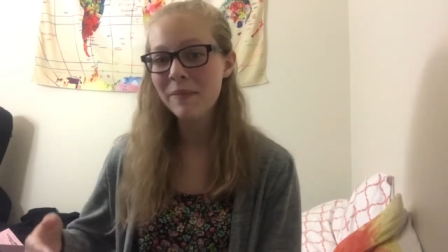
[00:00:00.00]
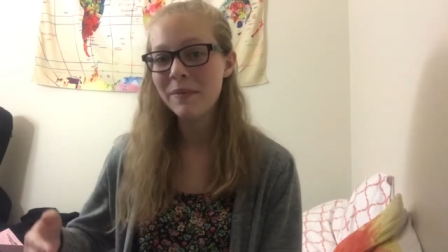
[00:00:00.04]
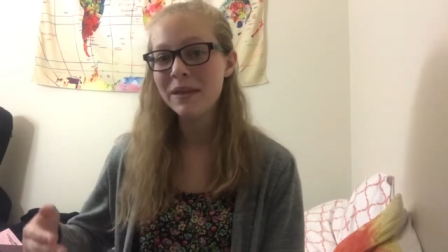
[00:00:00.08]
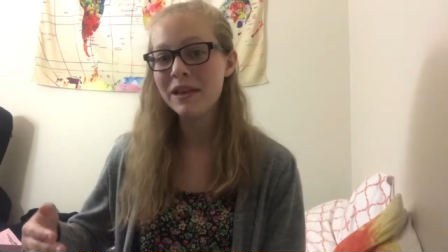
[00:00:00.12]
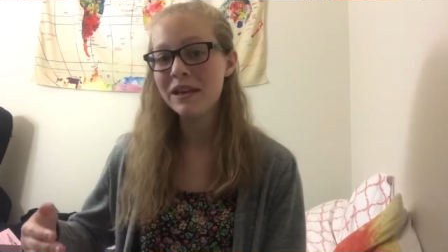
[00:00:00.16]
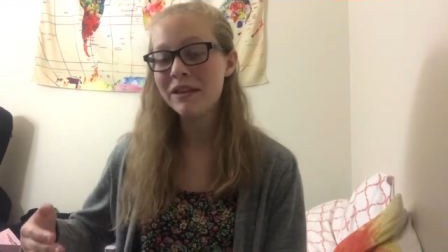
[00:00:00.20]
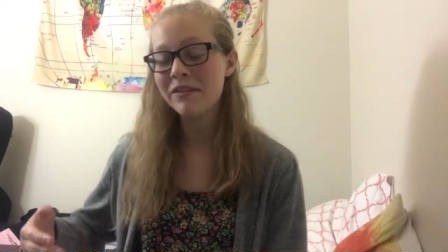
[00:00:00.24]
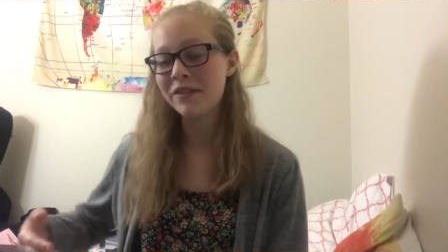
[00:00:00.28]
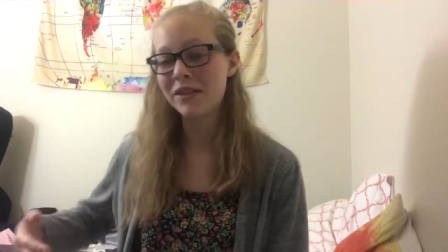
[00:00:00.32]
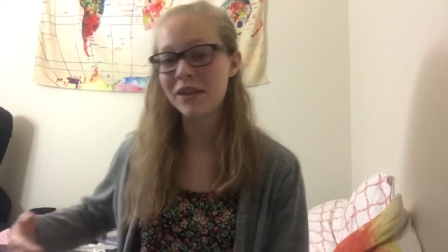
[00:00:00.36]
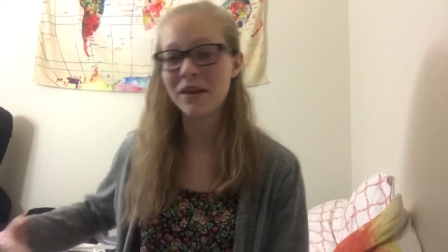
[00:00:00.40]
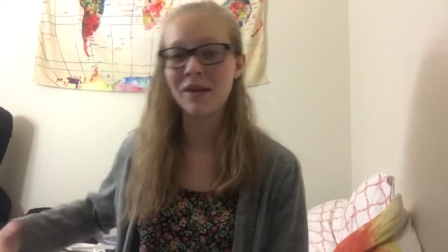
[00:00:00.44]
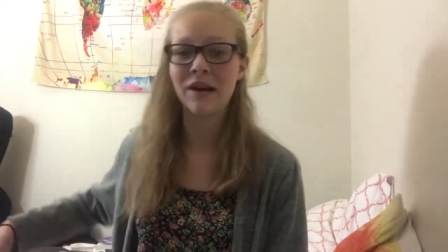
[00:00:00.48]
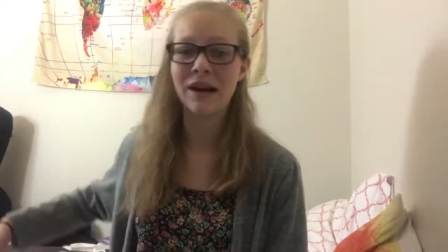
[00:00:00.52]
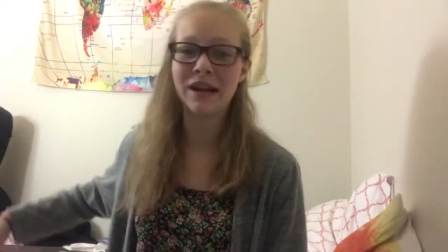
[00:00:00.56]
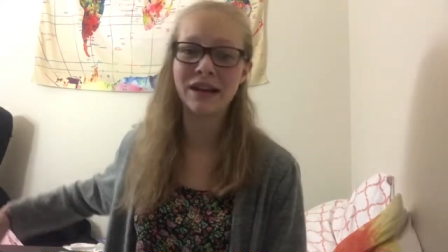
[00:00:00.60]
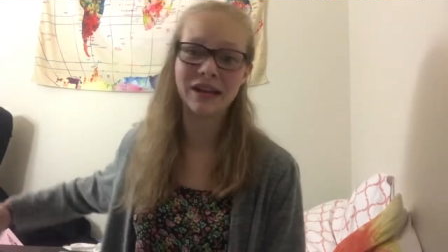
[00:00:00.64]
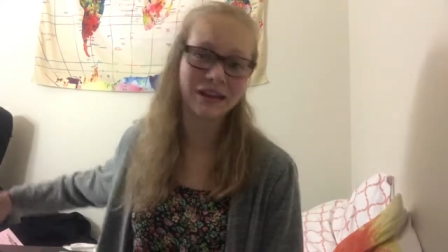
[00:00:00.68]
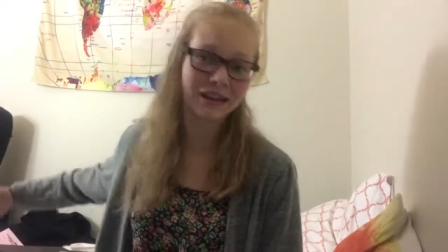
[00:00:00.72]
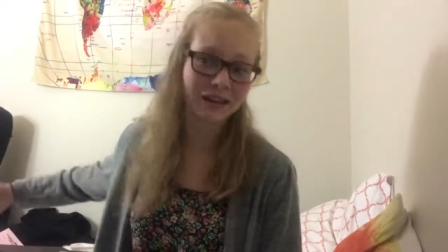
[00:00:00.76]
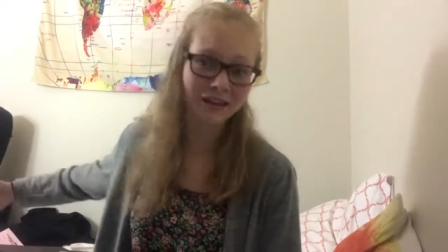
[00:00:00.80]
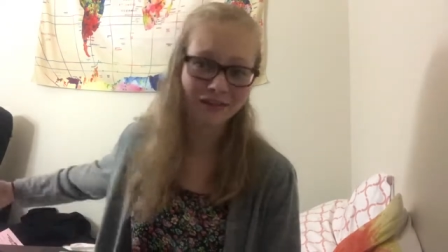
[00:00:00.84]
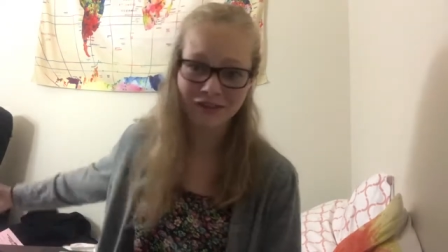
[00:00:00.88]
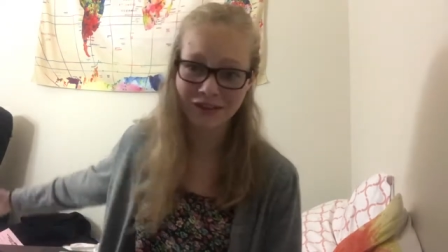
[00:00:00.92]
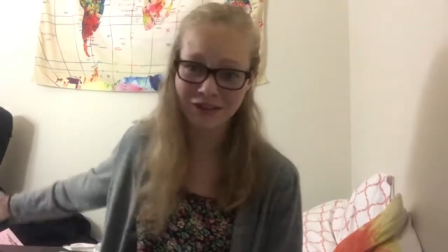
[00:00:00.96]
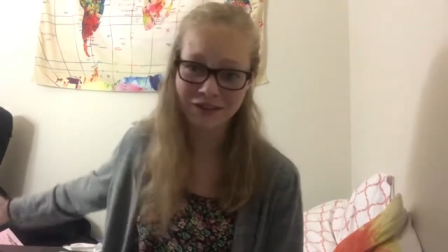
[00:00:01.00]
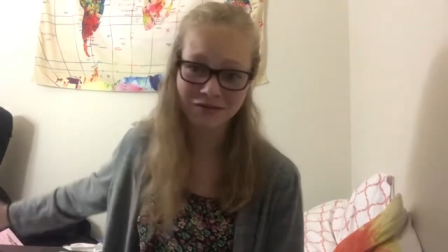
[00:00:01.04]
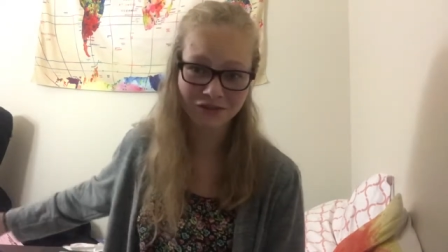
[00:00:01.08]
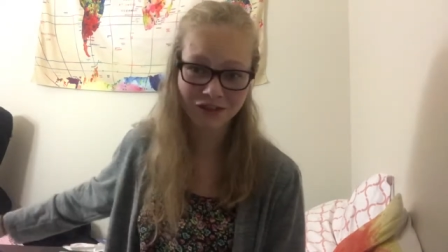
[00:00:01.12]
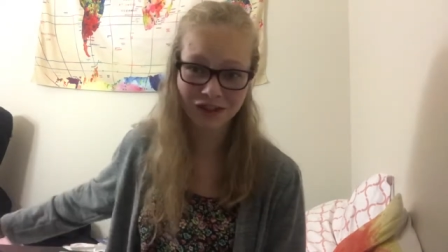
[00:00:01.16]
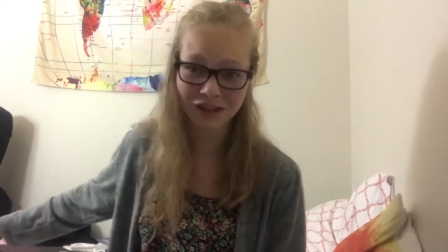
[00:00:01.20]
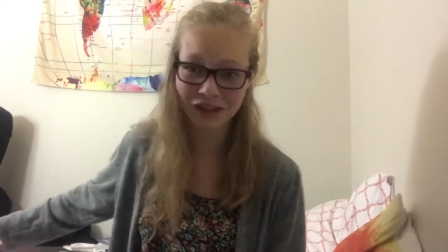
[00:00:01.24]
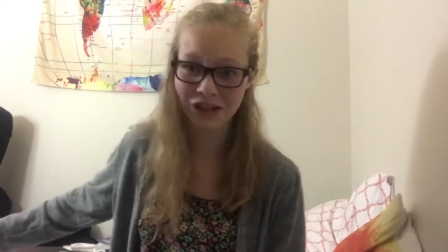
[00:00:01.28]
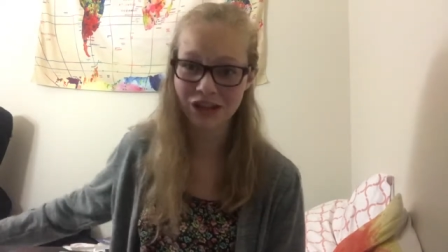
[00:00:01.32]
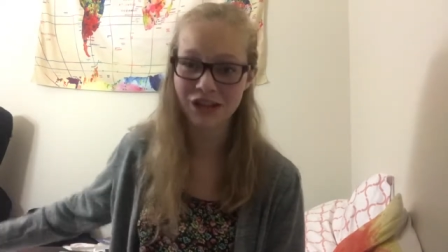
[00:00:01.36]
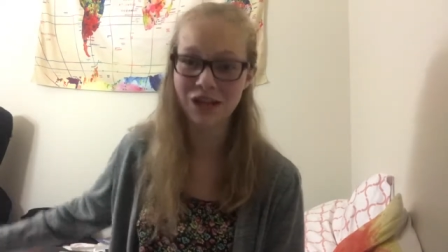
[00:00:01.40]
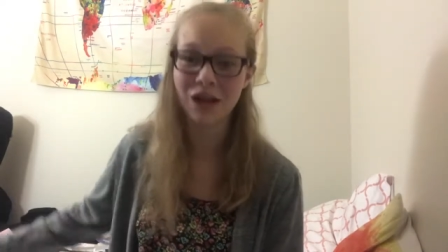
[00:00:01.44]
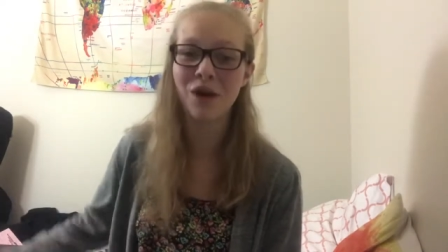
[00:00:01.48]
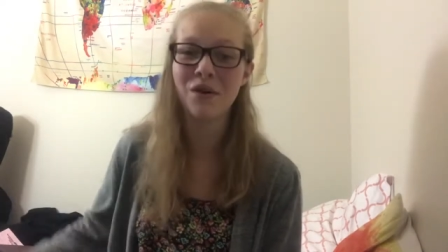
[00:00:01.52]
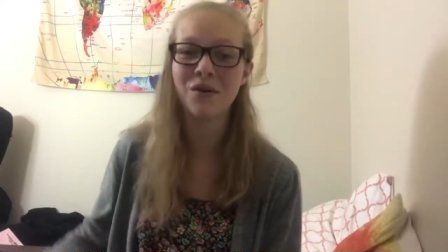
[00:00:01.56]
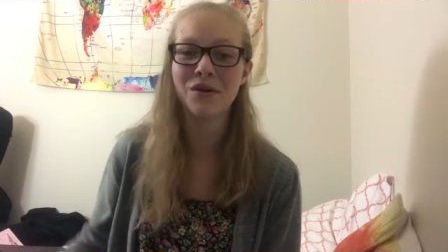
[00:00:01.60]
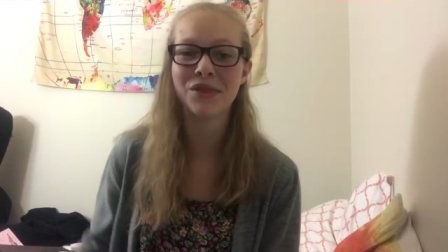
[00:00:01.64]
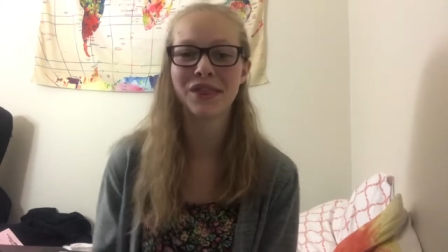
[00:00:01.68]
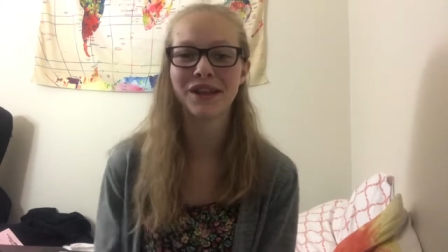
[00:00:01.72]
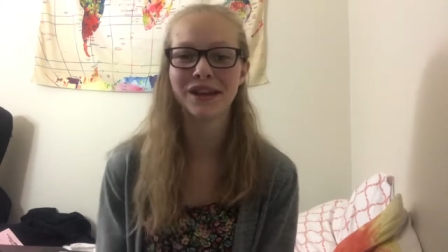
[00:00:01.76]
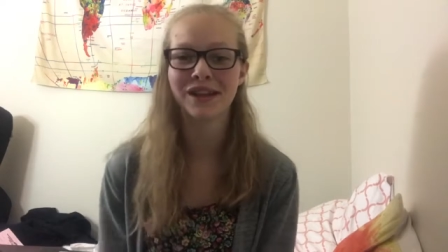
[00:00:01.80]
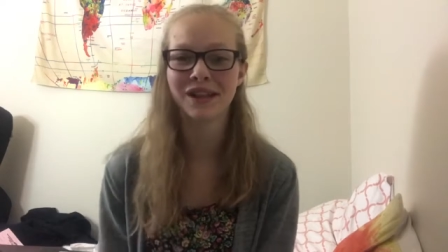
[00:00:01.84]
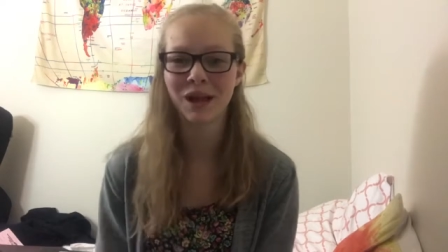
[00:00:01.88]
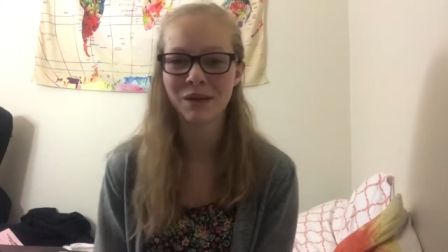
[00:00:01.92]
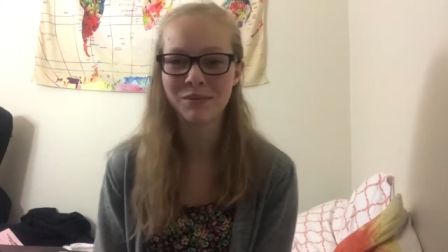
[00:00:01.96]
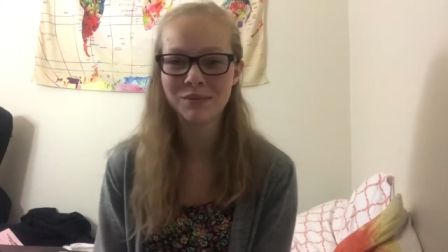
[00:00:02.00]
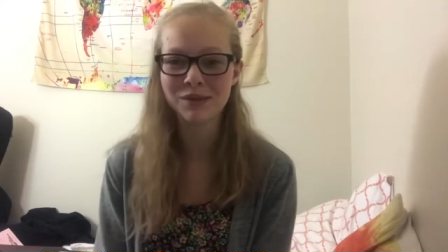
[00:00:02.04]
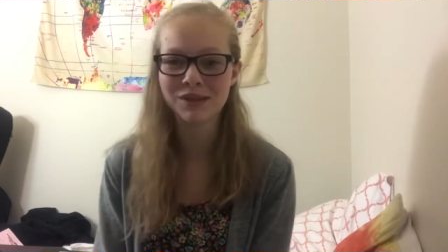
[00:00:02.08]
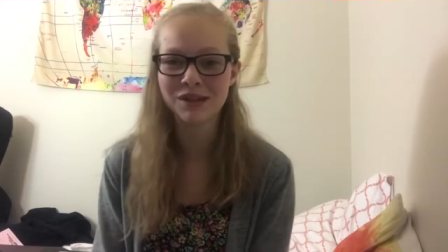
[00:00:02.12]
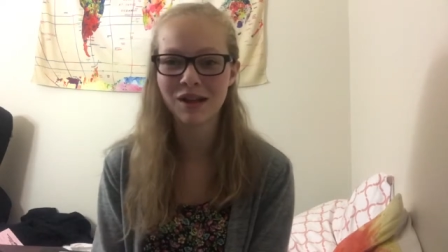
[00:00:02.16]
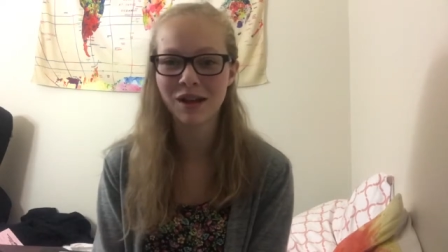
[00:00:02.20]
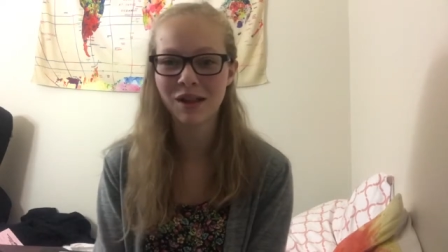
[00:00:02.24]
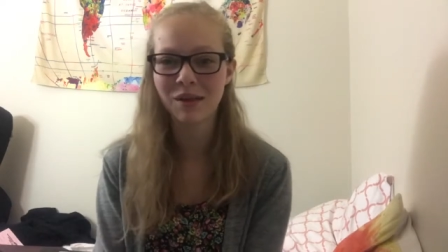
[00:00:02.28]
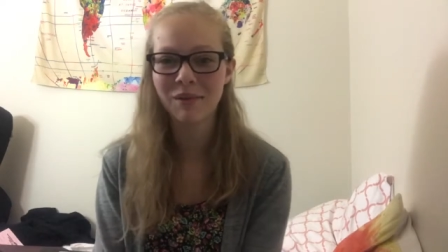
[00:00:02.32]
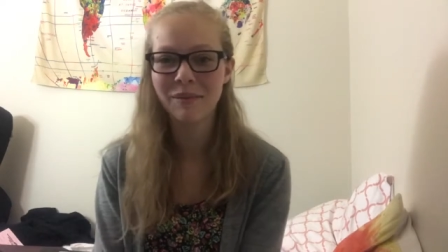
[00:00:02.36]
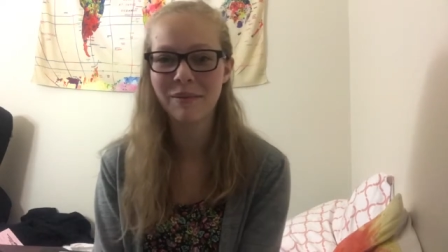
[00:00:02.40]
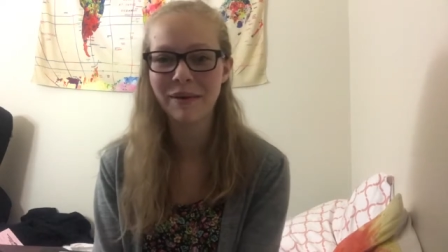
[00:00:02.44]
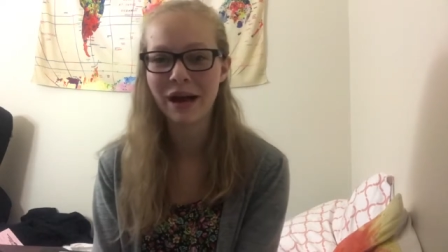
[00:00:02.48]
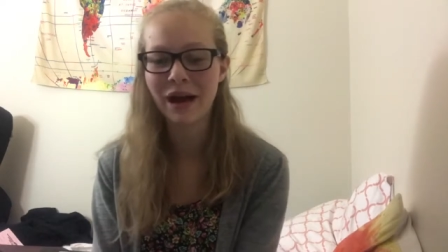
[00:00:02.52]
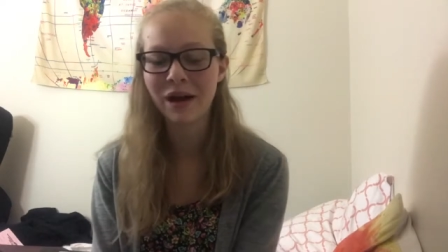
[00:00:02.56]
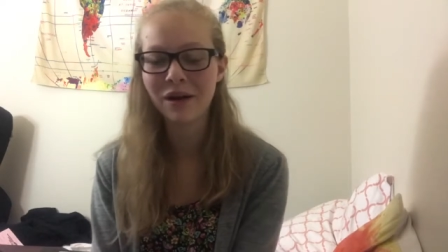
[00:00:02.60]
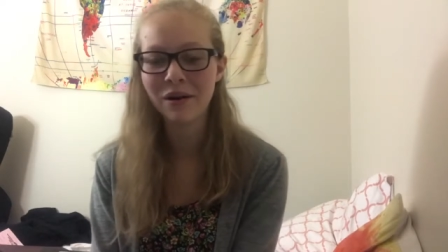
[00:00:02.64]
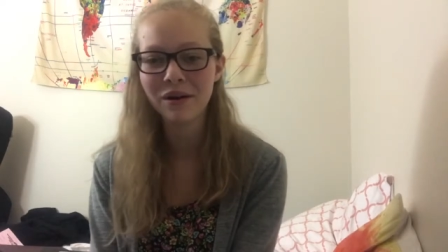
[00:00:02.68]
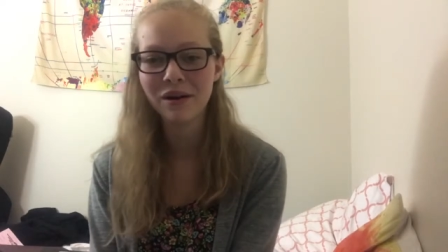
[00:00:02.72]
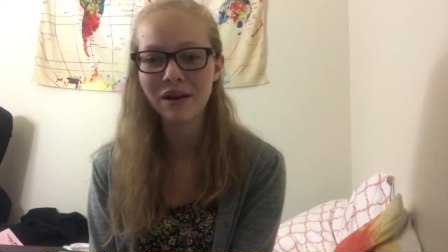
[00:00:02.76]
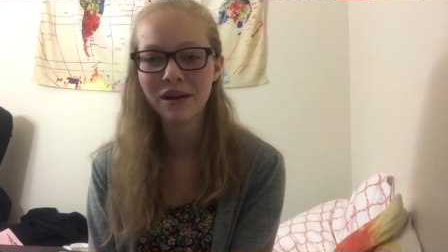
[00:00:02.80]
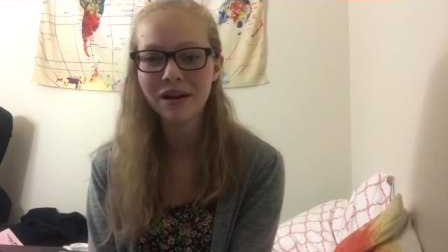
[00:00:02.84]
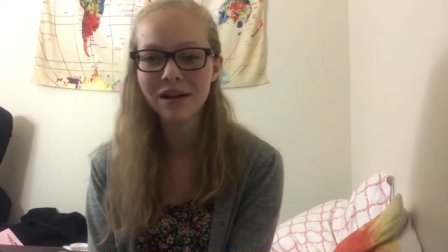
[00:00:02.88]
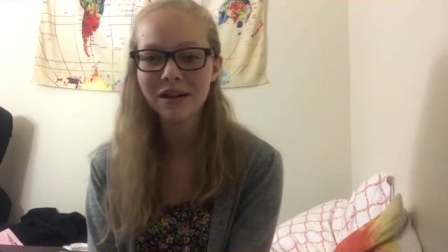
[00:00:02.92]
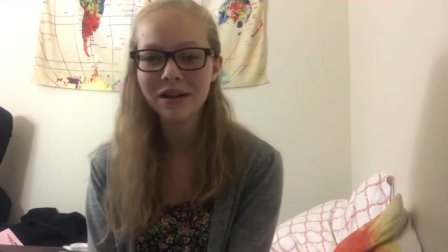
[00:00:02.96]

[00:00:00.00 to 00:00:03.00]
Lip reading: even though I didn't even really know what the club was all about.